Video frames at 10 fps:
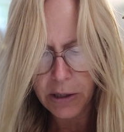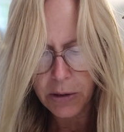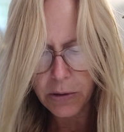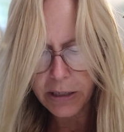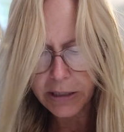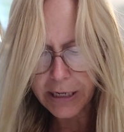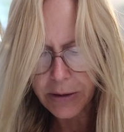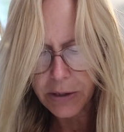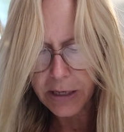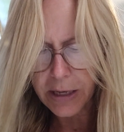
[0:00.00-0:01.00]
who can tell
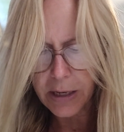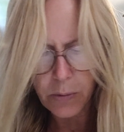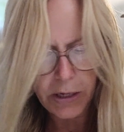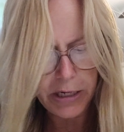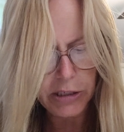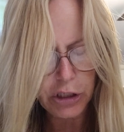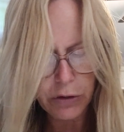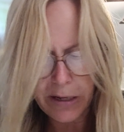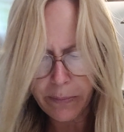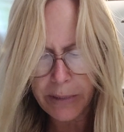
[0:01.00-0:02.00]
the king what his
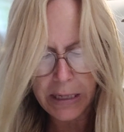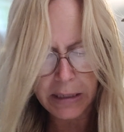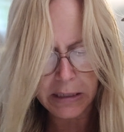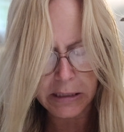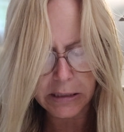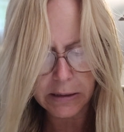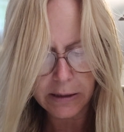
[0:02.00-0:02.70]
dream means.